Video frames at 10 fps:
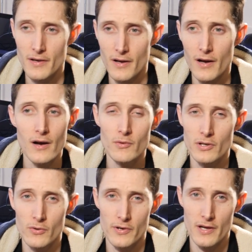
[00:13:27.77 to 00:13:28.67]
We're
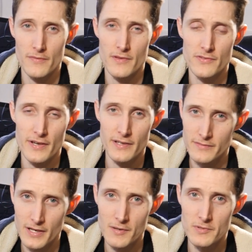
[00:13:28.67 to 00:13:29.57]
going on the second
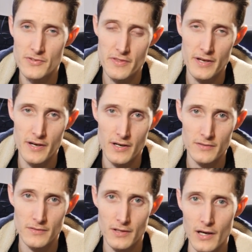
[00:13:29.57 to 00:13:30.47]
time it's there.
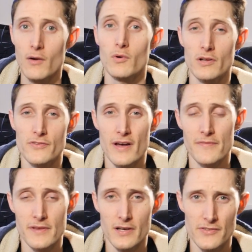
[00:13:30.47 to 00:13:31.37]
Well, it's not
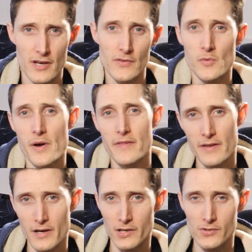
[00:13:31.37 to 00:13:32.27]
there. It's on the way there.